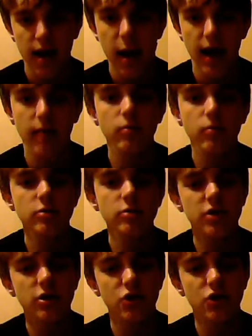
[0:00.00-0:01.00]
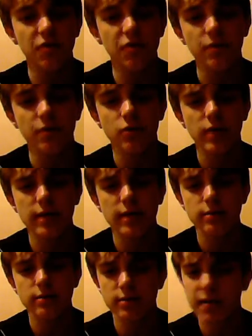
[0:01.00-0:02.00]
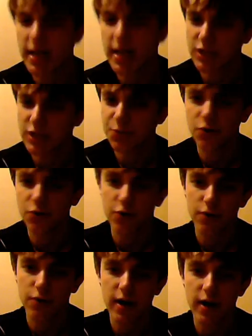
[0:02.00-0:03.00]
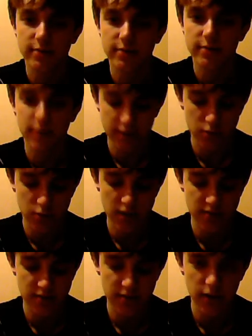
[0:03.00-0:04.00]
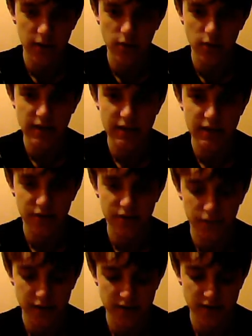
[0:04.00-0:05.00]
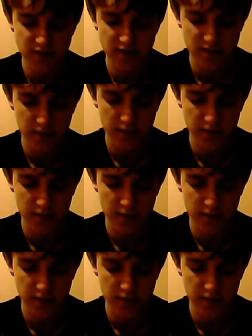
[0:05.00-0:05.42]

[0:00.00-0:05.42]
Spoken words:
I'm not entirely sure if I'm doing it textbook correct, but this way seems to be a lot easier for me. So I've seen some